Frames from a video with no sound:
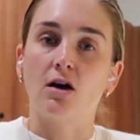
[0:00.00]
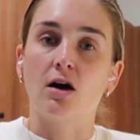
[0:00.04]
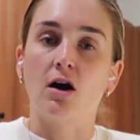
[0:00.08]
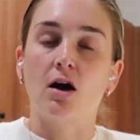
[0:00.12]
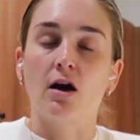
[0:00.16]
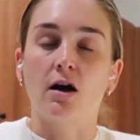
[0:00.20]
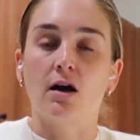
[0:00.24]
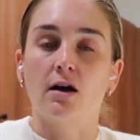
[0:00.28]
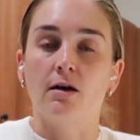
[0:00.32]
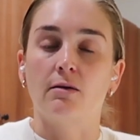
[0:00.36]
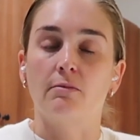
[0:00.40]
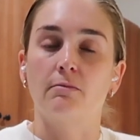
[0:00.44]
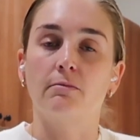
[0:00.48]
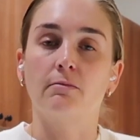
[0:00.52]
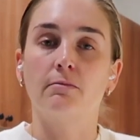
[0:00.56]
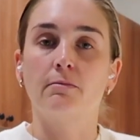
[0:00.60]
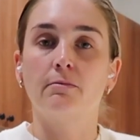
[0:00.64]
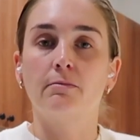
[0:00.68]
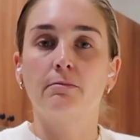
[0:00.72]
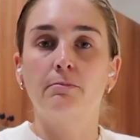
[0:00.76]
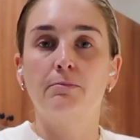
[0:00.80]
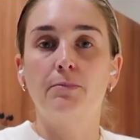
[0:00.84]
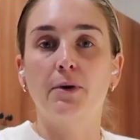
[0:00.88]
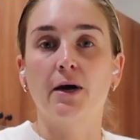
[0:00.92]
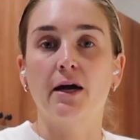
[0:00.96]

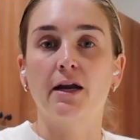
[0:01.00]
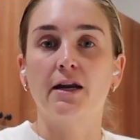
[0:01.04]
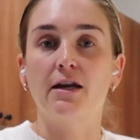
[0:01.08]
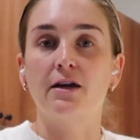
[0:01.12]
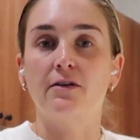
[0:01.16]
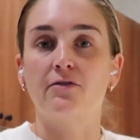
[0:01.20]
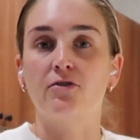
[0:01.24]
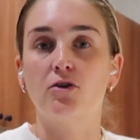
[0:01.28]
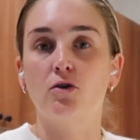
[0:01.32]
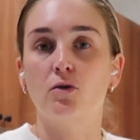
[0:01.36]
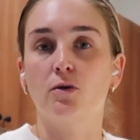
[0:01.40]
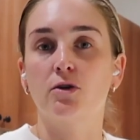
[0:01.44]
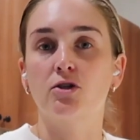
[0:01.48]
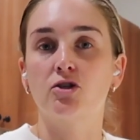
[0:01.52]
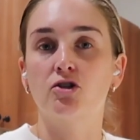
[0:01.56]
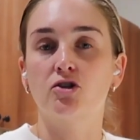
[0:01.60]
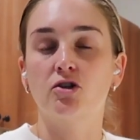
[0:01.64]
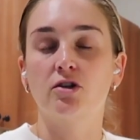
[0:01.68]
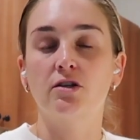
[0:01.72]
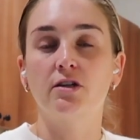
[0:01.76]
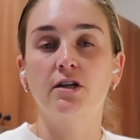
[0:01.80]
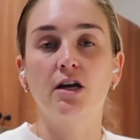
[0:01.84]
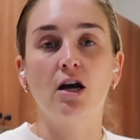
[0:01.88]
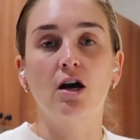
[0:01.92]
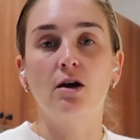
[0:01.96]
But if you are
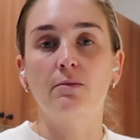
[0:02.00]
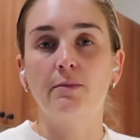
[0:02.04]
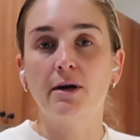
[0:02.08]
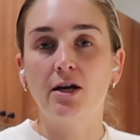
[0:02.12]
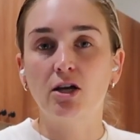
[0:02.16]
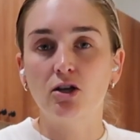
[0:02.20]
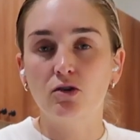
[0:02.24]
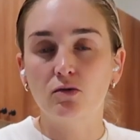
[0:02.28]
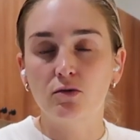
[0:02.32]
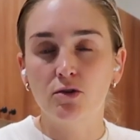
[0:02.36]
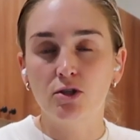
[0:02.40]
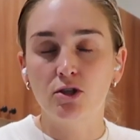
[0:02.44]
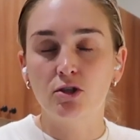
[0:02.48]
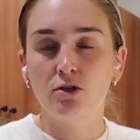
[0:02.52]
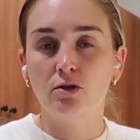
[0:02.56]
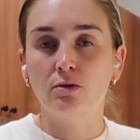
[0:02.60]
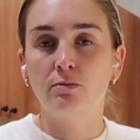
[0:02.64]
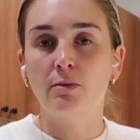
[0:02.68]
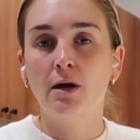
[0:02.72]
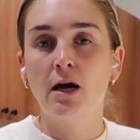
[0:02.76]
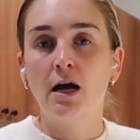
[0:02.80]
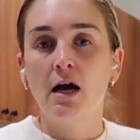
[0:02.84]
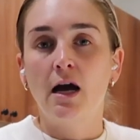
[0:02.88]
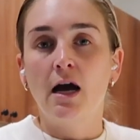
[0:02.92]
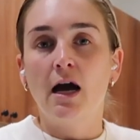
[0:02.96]
strictly on my YouTube,
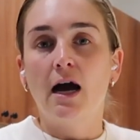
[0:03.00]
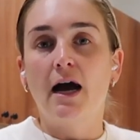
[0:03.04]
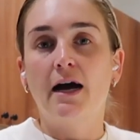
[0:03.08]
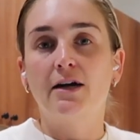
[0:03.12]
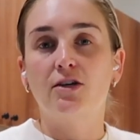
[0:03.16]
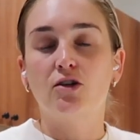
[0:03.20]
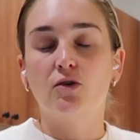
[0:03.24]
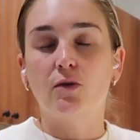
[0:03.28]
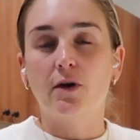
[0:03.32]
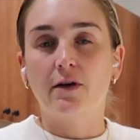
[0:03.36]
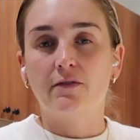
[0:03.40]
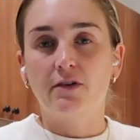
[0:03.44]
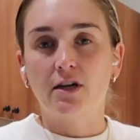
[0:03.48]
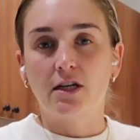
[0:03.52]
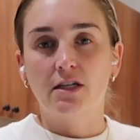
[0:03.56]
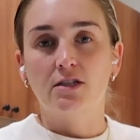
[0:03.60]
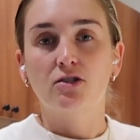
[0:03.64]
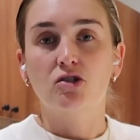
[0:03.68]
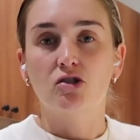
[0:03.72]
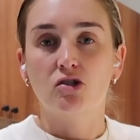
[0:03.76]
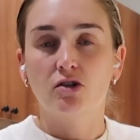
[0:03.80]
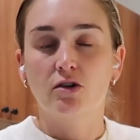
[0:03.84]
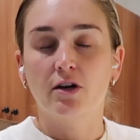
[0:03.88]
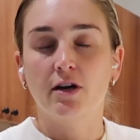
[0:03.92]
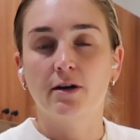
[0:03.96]
I do have an
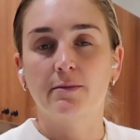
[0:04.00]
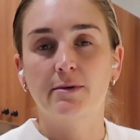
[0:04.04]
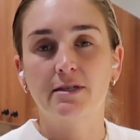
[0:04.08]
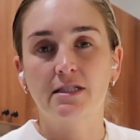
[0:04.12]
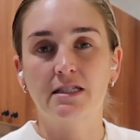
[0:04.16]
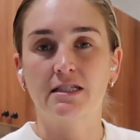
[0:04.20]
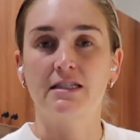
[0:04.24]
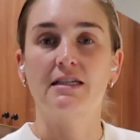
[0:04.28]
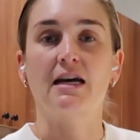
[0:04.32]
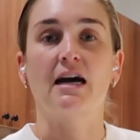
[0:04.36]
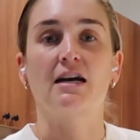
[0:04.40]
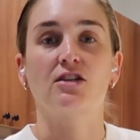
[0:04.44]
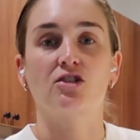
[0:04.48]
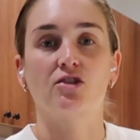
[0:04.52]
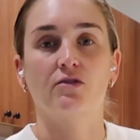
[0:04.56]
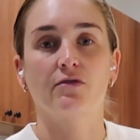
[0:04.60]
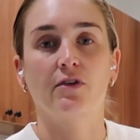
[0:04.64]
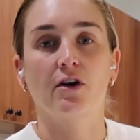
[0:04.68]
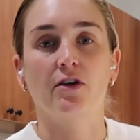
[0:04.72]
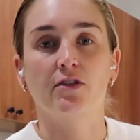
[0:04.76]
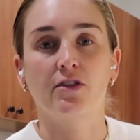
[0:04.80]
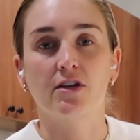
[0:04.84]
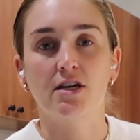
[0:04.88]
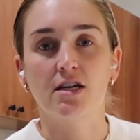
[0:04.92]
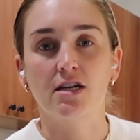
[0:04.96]
Instagram. It's Dash of
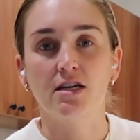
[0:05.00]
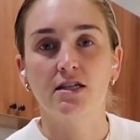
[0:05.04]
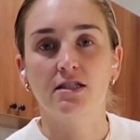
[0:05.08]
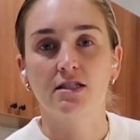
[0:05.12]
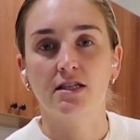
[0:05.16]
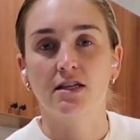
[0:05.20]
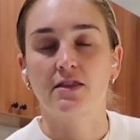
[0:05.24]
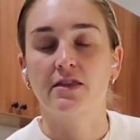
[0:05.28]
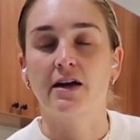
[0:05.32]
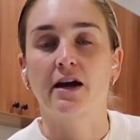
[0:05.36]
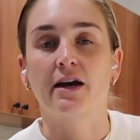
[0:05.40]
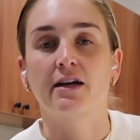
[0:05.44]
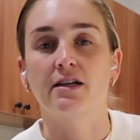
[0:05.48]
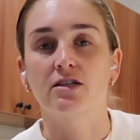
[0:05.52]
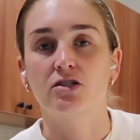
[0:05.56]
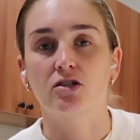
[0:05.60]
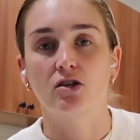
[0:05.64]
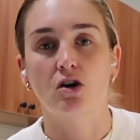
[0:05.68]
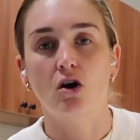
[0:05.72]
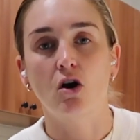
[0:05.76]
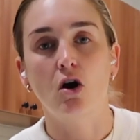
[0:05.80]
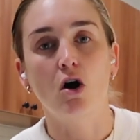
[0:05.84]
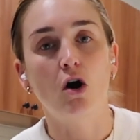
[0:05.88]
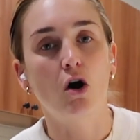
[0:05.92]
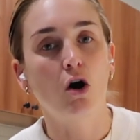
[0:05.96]
Healthy Eats, and that is
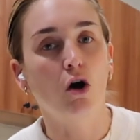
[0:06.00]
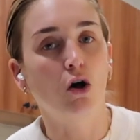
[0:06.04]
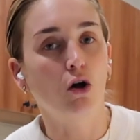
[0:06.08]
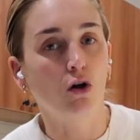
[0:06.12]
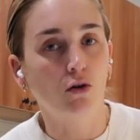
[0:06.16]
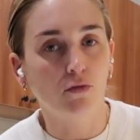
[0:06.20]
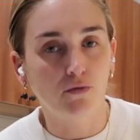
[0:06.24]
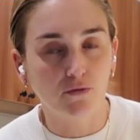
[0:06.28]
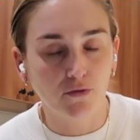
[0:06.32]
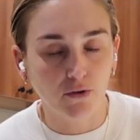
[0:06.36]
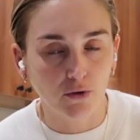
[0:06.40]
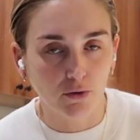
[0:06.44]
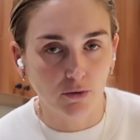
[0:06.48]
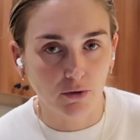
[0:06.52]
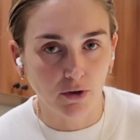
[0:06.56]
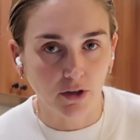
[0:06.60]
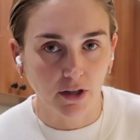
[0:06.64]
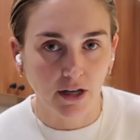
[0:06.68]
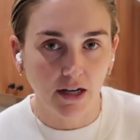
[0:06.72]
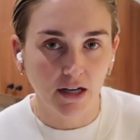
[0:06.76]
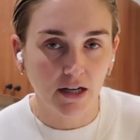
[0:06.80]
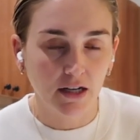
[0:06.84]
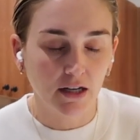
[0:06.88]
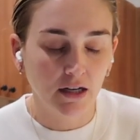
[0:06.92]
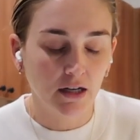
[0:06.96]
all food
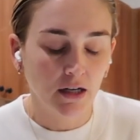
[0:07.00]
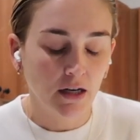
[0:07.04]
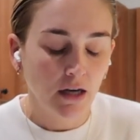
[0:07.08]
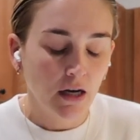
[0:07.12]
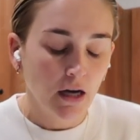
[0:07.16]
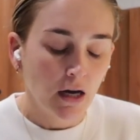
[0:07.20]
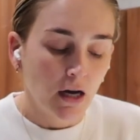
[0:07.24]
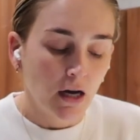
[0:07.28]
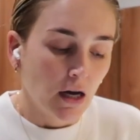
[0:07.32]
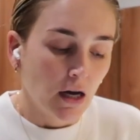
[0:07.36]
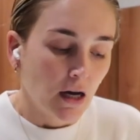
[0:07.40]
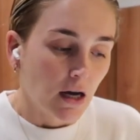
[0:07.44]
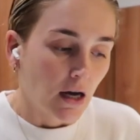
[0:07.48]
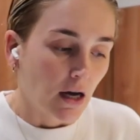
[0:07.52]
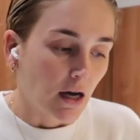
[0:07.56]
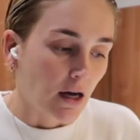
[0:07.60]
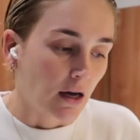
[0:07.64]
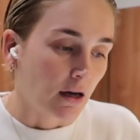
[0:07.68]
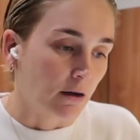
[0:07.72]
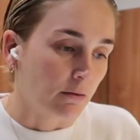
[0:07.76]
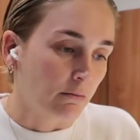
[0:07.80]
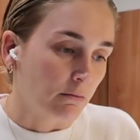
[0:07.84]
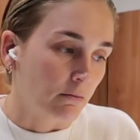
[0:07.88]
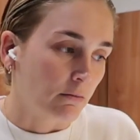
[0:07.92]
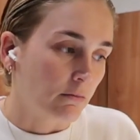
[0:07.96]
related,
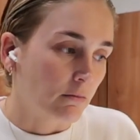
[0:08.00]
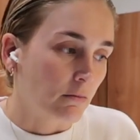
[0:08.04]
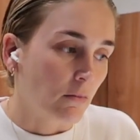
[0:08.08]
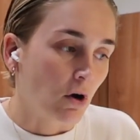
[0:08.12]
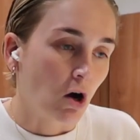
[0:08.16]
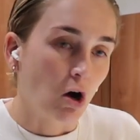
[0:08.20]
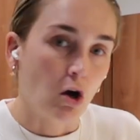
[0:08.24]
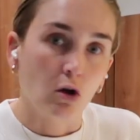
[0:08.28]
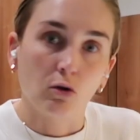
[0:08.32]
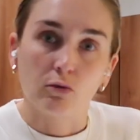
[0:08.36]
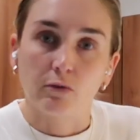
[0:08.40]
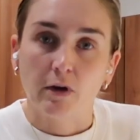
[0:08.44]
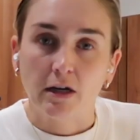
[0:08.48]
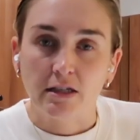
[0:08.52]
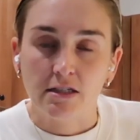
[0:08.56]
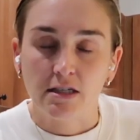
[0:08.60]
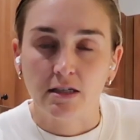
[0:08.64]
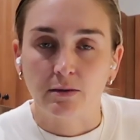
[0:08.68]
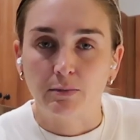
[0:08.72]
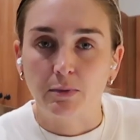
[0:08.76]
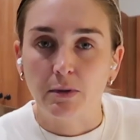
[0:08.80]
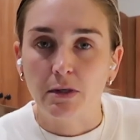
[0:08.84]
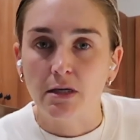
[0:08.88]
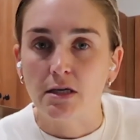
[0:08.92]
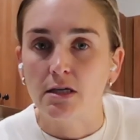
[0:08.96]
all
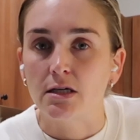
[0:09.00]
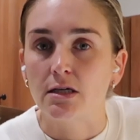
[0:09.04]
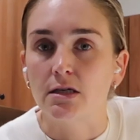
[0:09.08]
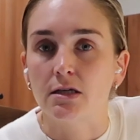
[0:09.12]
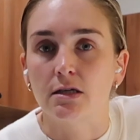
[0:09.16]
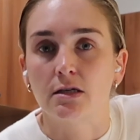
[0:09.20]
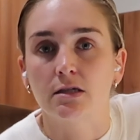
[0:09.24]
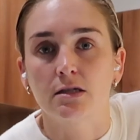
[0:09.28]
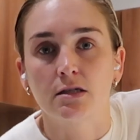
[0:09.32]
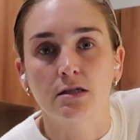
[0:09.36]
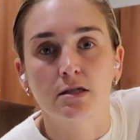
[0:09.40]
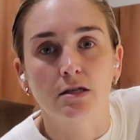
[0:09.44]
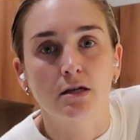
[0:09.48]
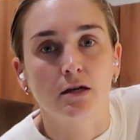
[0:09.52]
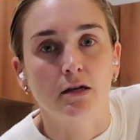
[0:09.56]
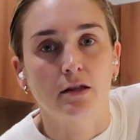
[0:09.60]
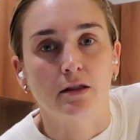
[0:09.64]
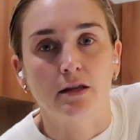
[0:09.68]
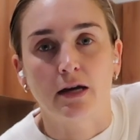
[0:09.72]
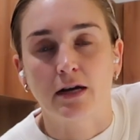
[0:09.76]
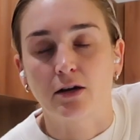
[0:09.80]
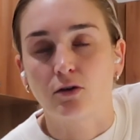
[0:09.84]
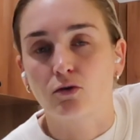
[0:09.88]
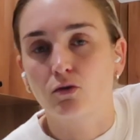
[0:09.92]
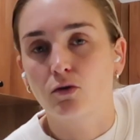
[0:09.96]
recipes,
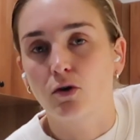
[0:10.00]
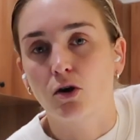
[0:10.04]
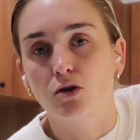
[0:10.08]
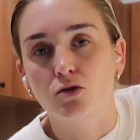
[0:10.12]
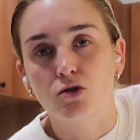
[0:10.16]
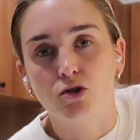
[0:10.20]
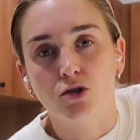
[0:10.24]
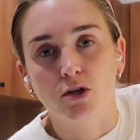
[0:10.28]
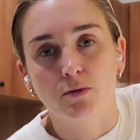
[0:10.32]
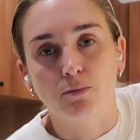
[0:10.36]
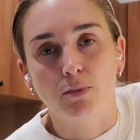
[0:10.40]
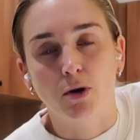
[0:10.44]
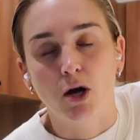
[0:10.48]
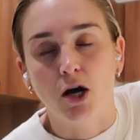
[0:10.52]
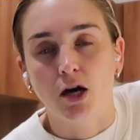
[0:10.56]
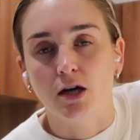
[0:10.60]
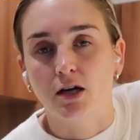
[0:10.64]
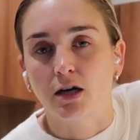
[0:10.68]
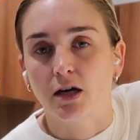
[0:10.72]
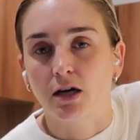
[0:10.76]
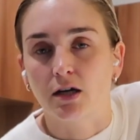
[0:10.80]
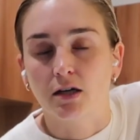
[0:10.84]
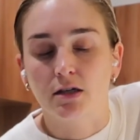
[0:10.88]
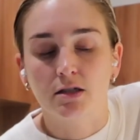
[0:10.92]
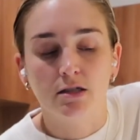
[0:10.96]
like grocery
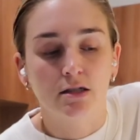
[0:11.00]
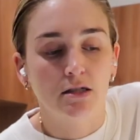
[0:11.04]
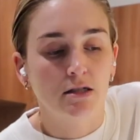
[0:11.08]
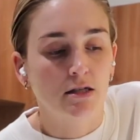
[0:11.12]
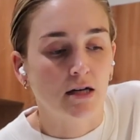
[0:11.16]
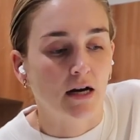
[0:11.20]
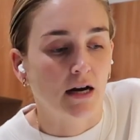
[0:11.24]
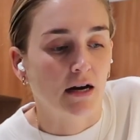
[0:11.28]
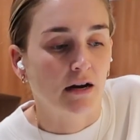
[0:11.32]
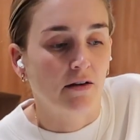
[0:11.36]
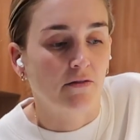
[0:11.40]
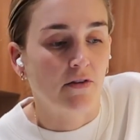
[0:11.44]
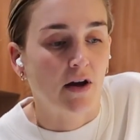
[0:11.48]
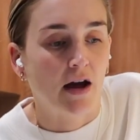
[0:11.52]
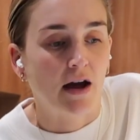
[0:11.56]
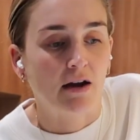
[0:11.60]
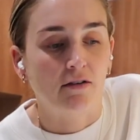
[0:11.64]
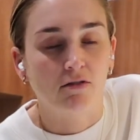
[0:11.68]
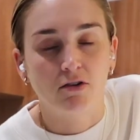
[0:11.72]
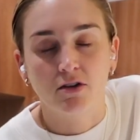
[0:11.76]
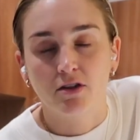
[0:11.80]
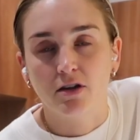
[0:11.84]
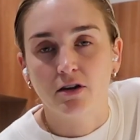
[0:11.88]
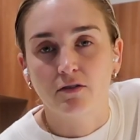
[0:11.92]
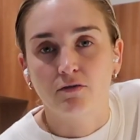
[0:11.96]
products, kind of
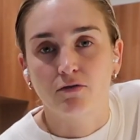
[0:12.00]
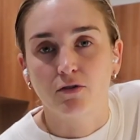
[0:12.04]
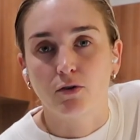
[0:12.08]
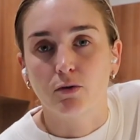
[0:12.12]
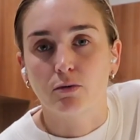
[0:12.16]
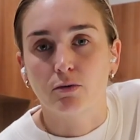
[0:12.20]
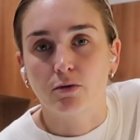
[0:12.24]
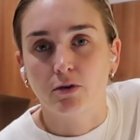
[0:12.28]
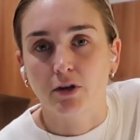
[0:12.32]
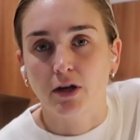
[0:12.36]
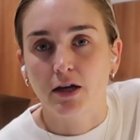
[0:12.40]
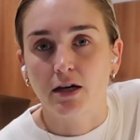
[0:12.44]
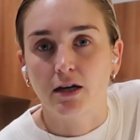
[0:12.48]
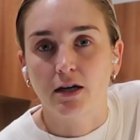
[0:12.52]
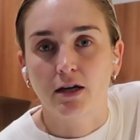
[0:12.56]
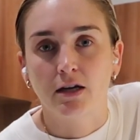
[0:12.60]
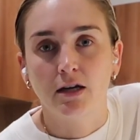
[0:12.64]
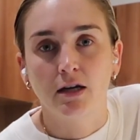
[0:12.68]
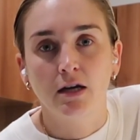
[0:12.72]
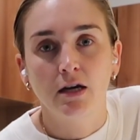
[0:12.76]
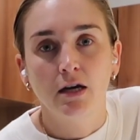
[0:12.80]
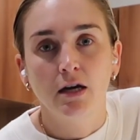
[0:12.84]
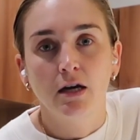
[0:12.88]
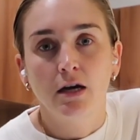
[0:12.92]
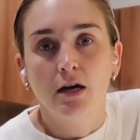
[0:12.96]
everything food related.